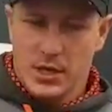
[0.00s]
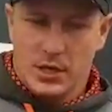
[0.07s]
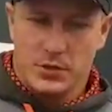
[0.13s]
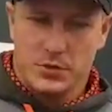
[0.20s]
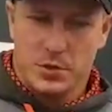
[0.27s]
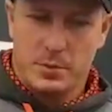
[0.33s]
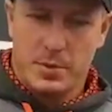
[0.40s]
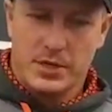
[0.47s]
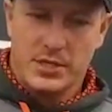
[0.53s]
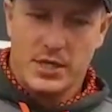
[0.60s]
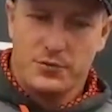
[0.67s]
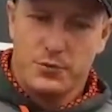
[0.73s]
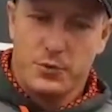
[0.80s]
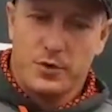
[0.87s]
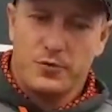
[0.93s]
it sort of made
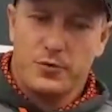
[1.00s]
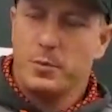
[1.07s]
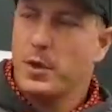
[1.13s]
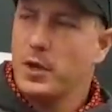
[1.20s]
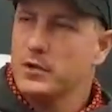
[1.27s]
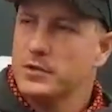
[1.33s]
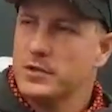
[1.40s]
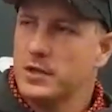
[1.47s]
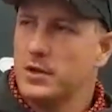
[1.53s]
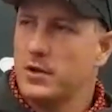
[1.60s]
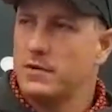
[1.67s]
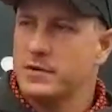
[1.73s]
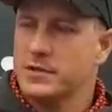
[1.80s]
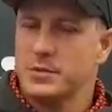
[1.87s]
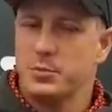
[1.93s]
tough work for the bowlers to get
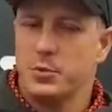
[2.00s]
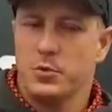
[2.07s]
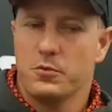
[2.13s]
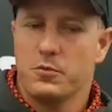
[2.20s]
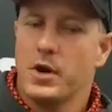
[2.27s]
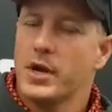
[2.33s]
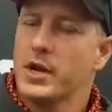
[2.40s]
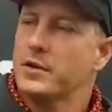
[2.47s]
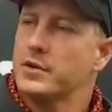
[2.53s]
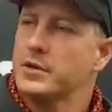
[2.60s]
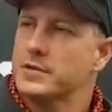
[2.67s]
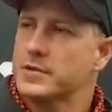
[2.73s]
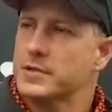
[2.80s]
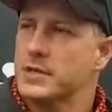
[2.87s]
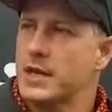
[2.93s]
obviously the ball in right
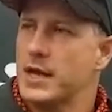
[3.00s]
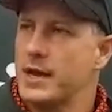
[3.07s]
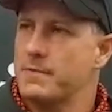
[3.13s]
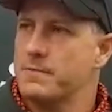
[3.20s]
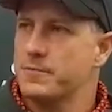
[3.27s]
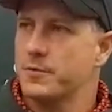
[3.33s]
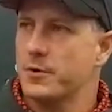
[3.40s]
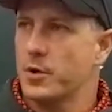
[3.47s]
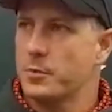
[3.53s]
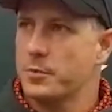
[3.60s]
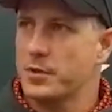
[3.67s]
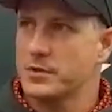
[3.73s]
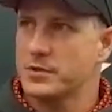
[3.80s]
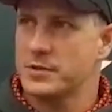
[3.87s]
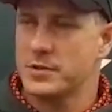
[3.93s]
areas for long
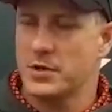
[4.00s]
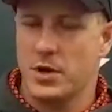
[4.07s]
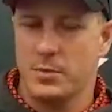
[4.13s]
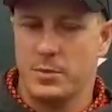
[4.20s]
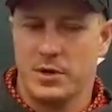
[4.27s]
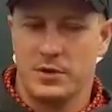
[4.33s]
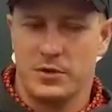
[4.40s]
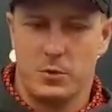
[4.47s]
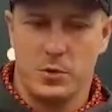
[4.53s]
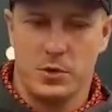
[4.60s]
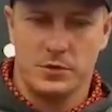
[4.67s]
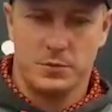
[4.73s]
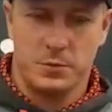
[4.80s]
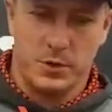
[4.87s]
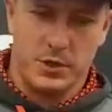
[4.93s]
periods of time. And I thought
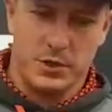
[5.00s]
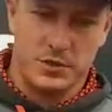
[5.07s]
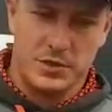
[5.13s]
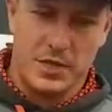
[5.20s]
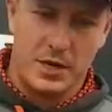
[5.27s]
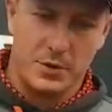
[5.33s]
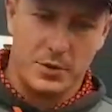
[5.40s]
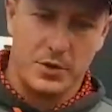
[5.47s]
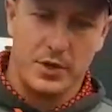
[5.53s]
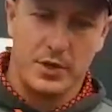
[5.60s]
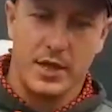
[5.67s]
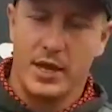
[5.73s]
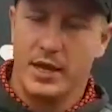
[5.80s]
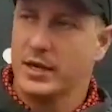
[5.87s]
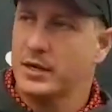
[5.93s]
once we started doing
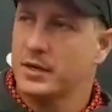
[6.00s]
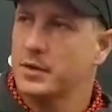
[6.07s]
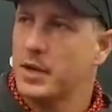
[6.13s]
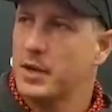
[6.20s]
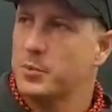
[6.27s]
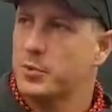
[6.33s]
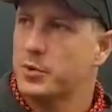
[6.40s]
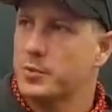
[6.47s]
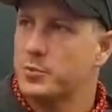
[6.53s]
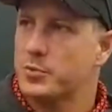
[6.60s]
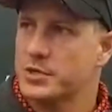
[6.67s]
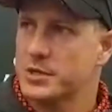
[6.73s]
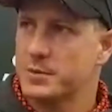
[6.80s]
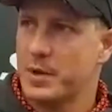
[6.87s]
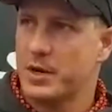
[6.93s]
that and putting
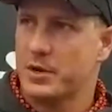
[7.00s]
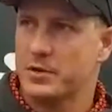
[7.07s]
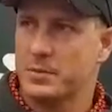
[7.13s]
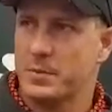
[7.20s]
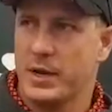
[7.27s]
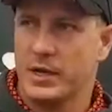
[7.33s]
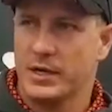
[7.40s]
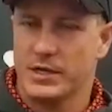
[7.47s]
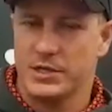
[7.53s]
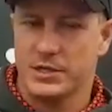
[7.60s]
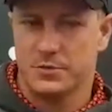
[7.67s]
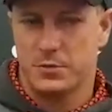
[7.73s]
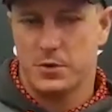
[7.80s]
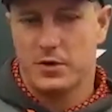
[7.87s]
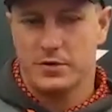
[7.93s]
pressure back on the
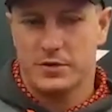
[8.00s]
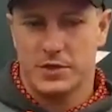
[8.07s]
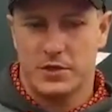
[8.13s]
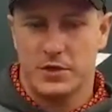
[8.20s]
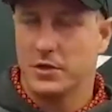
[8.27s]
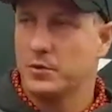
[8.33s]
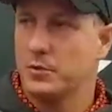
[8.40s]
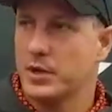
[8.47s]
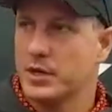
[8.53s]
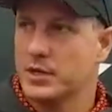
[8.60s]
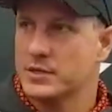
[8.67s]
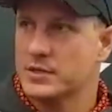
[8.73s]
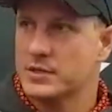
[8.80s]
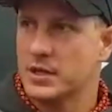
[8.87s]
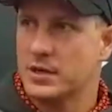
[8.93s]
Bangladeshis, we obviously got the
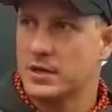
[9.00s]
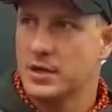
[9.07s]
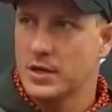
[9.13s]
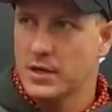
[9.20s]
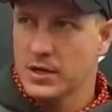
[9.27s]
wickets that